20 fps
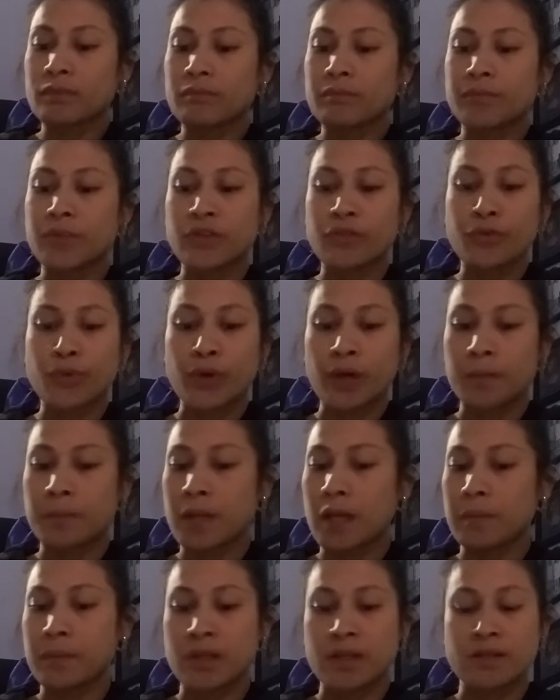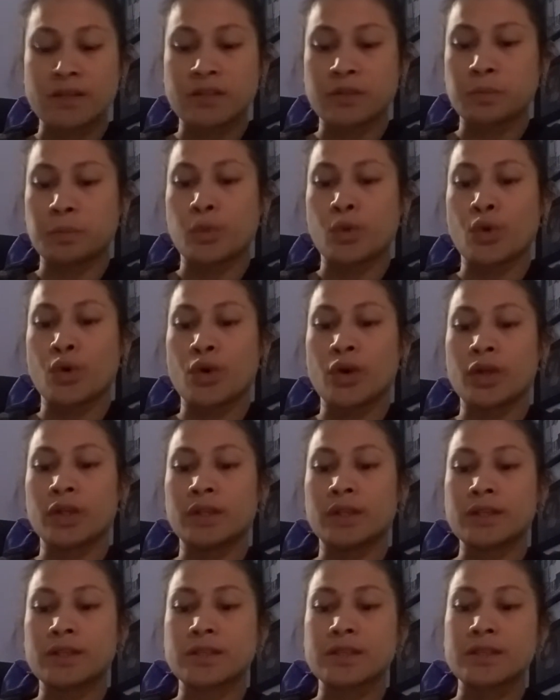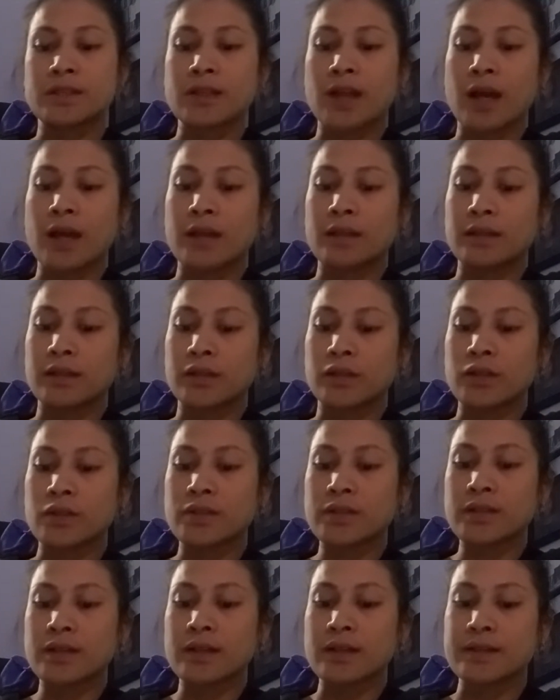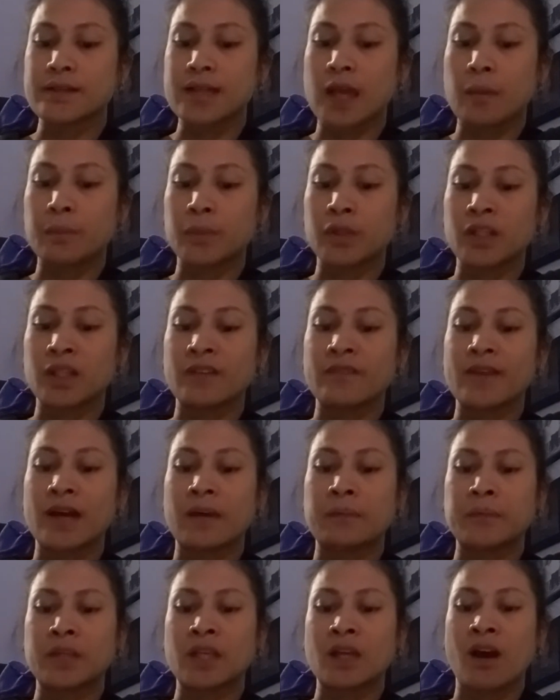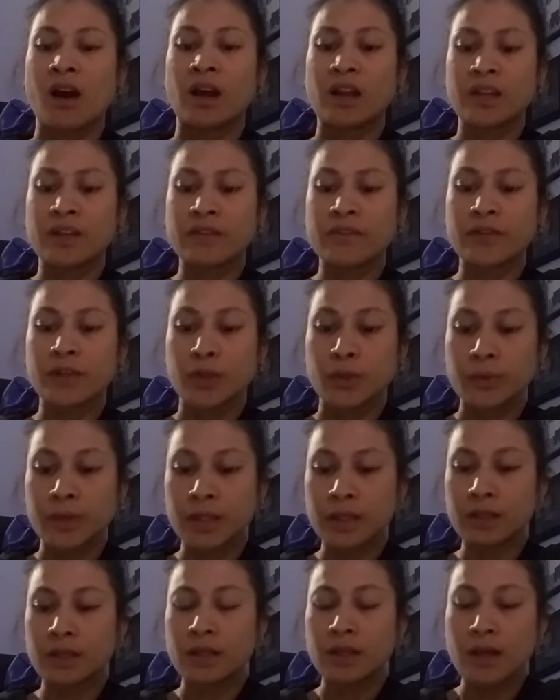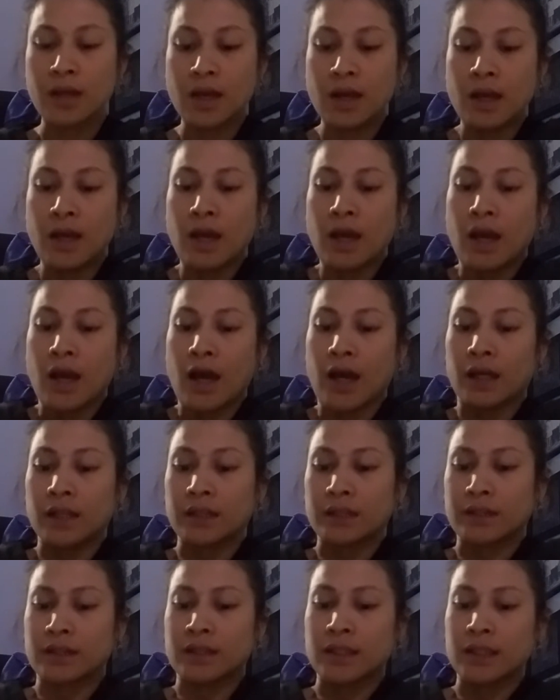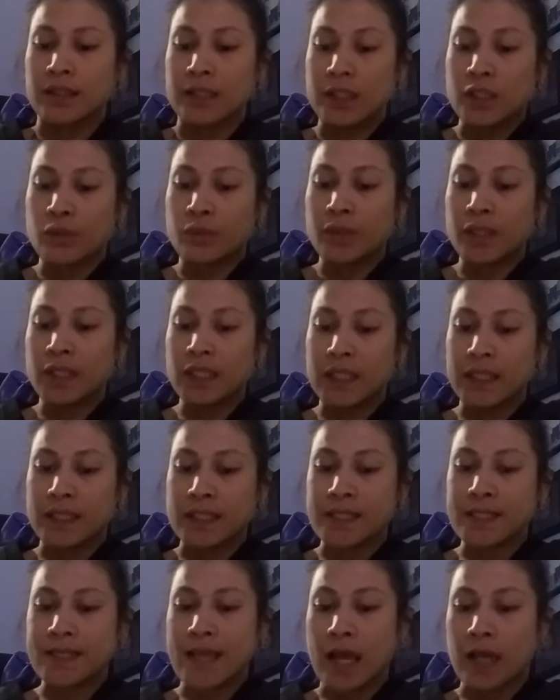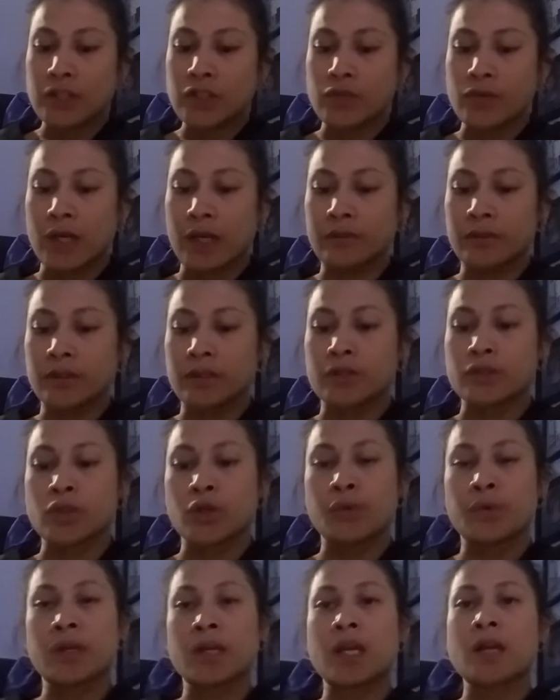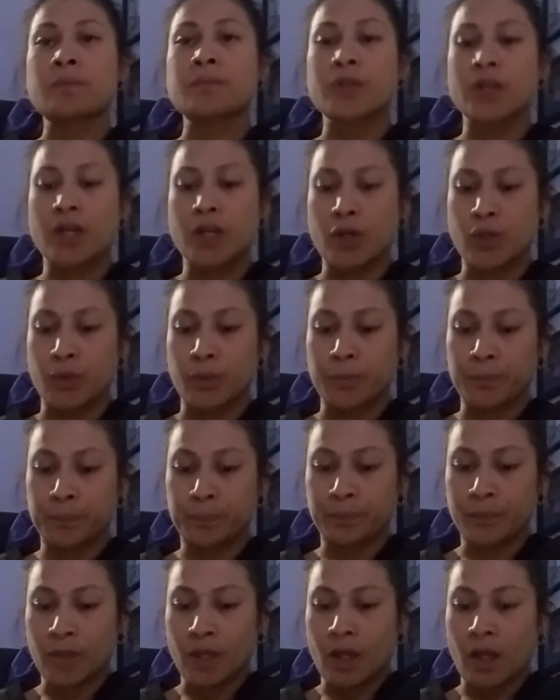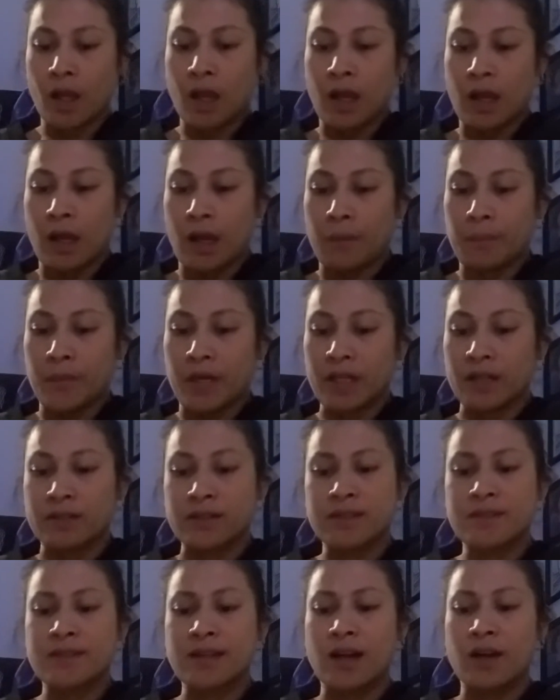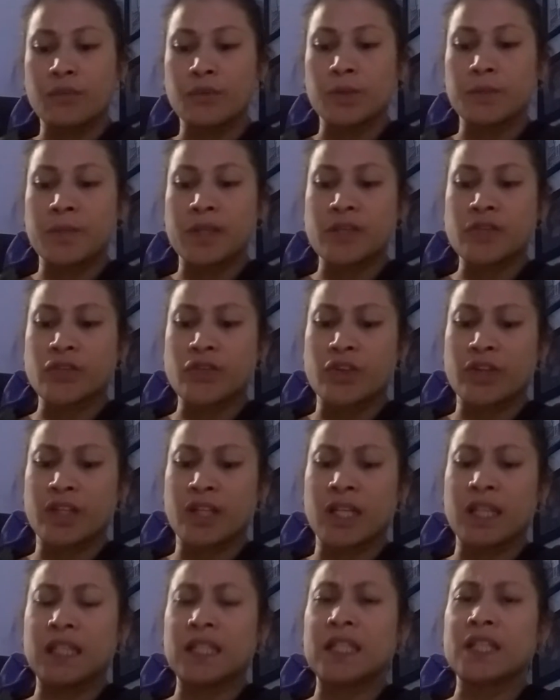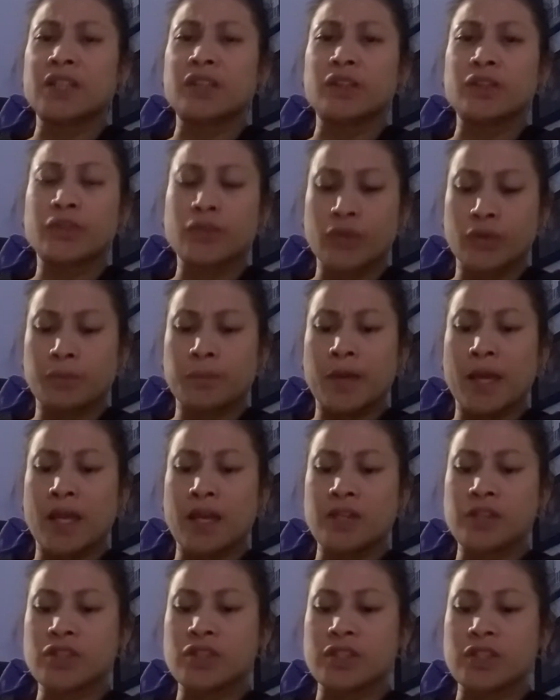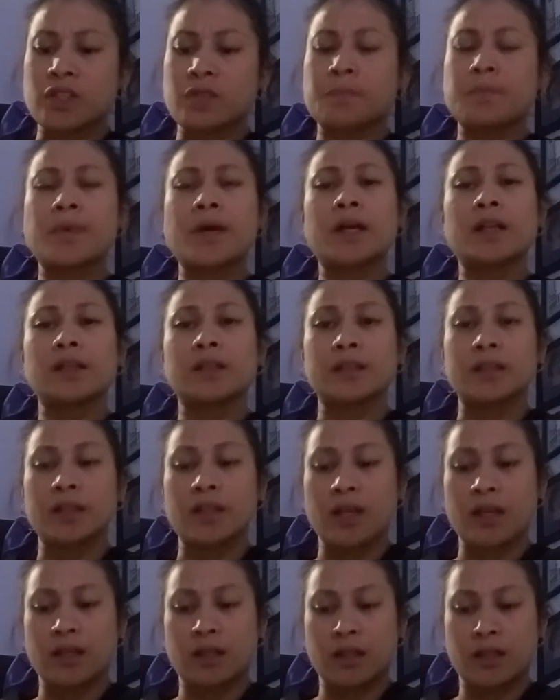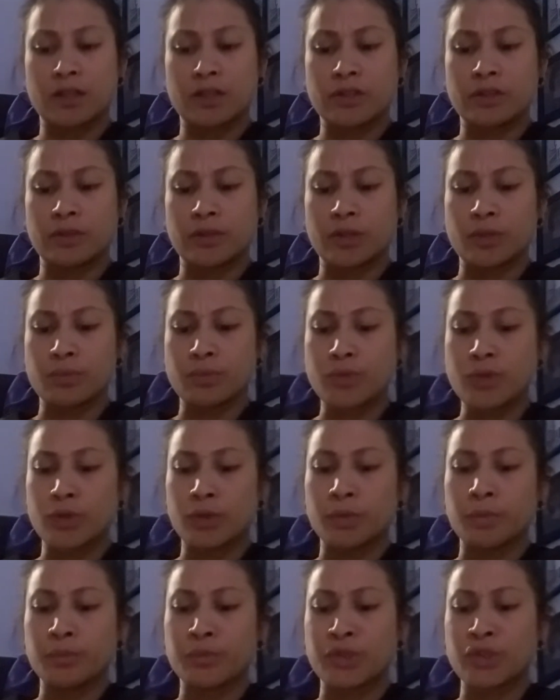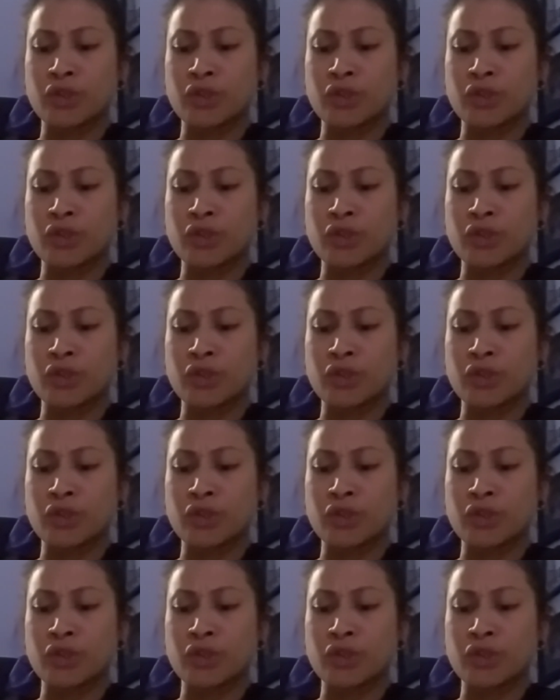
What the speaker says: before a baby is born. This is done using a sample of amniotic fluid, the liquid in the sac surrounding a growing embryo. Medical staff will be inserting a needle through patient's belly and into the womb,